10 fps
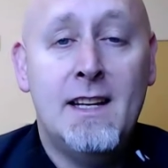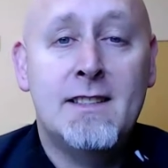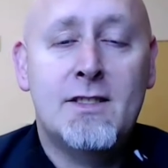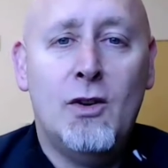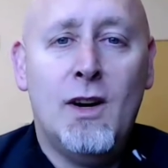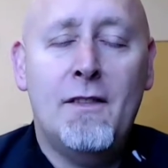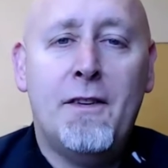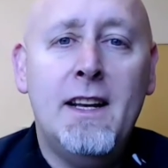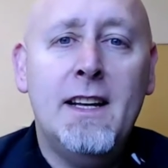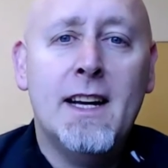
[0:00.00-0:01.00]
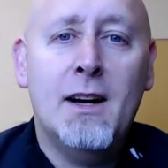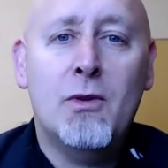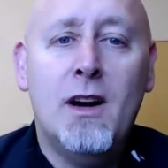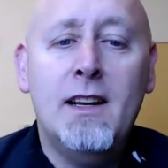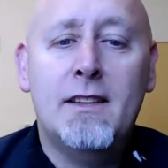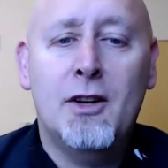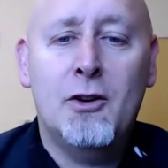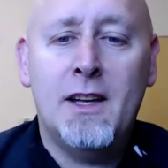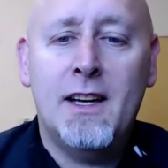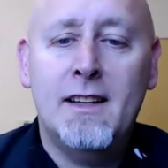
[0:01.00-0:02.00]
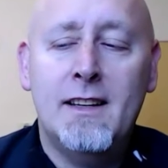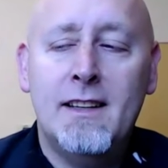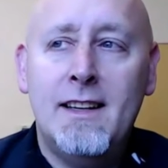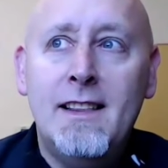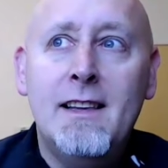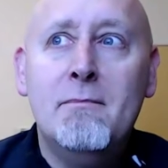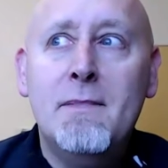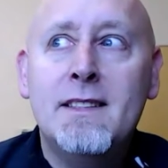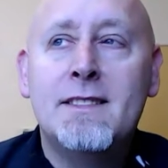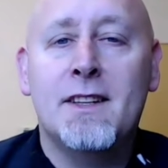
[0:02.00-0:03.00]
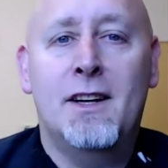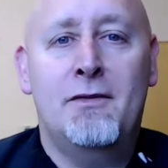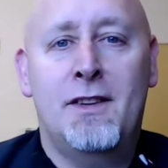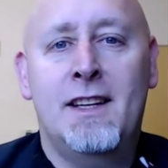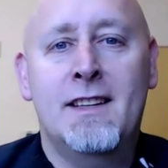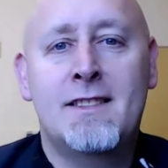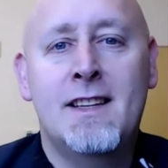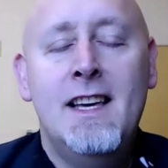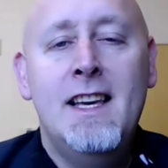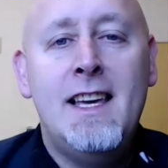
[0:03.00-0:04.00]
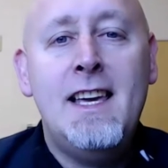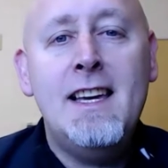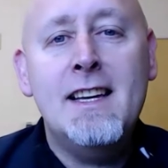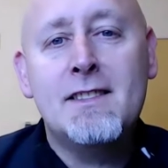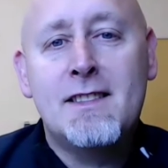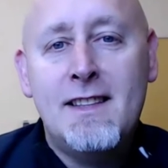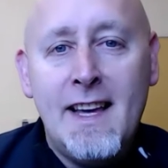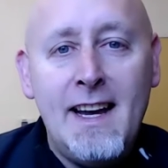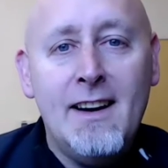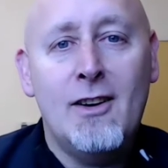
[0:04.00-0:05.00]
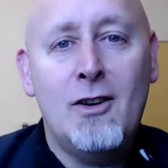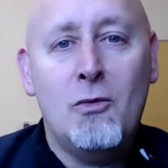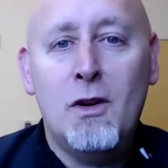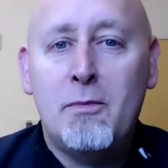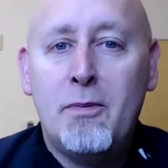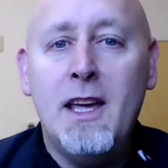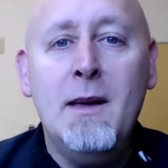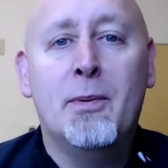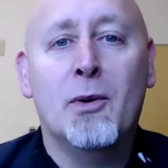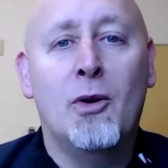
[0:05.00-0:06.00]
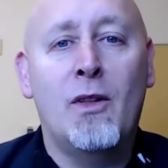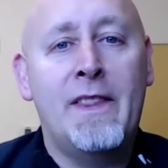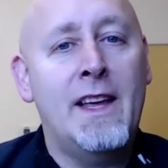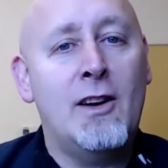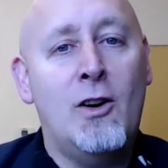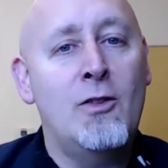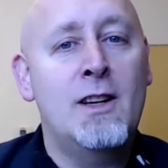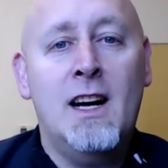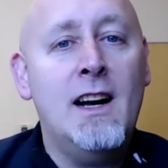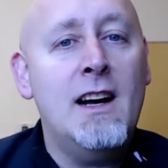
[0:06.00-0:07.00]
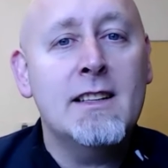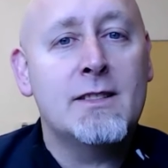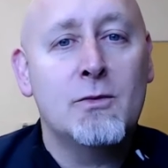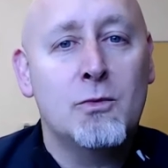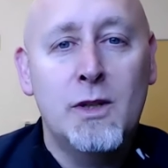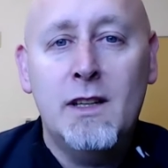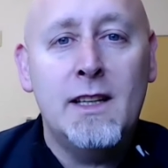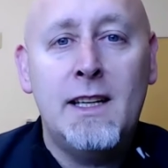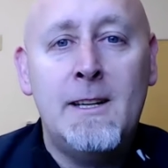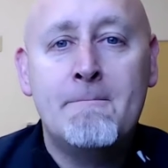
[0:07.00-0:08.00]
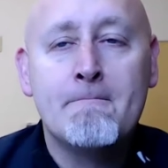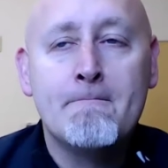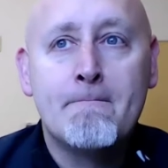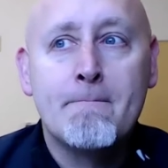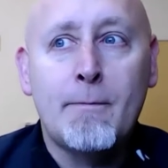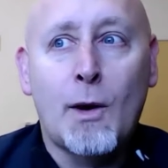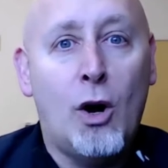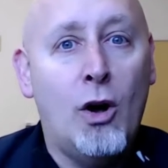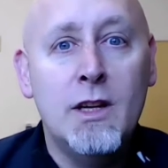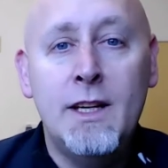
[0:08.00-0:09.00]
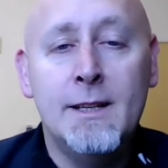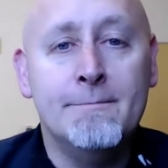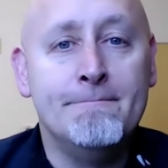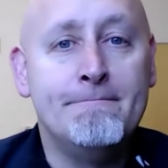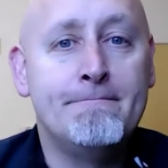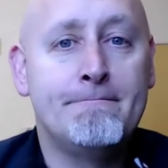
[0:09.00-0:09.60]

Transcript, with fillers: And so I find it ironic, though, that in the midst of this, he is there with people that are not really all in.